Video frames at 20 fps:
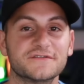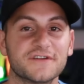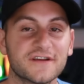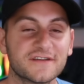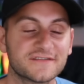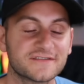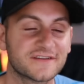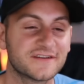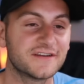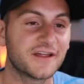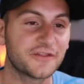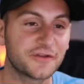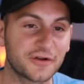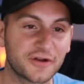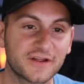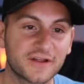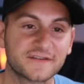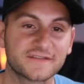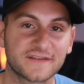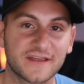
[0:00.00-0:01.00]
Just another
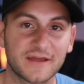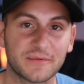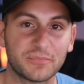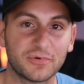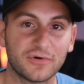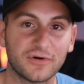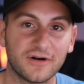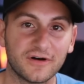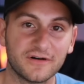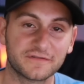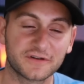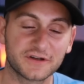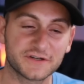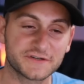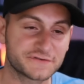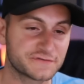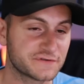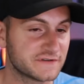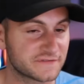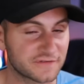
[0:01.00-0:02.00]
example of
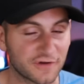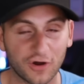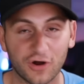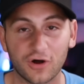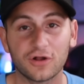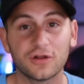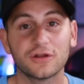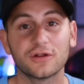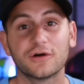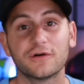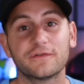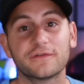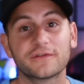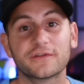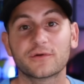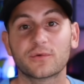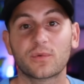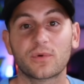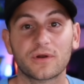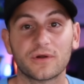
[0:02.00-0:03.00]
countries all over
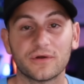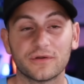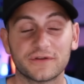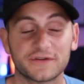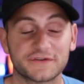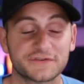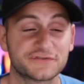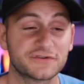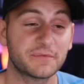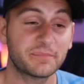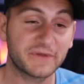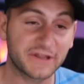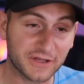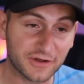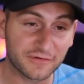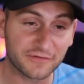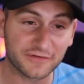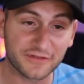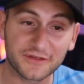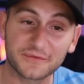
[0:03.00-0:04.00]
the world tripping
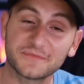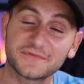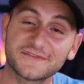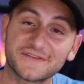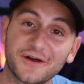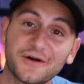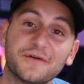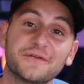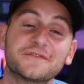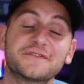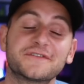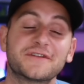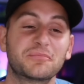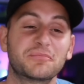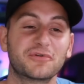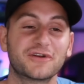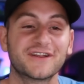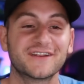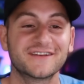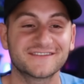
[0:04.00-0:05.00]
over themselves to
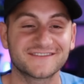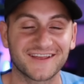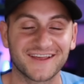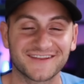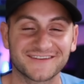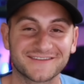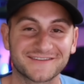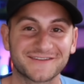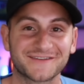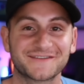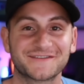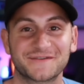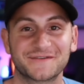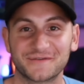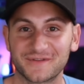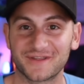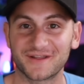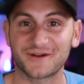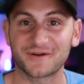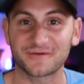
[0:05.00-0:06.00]
bring Tesla to
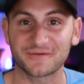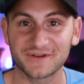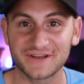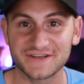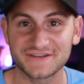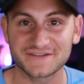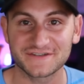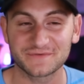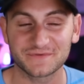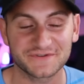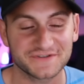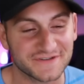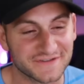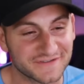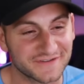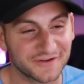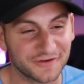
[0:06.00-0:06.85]
their region, which is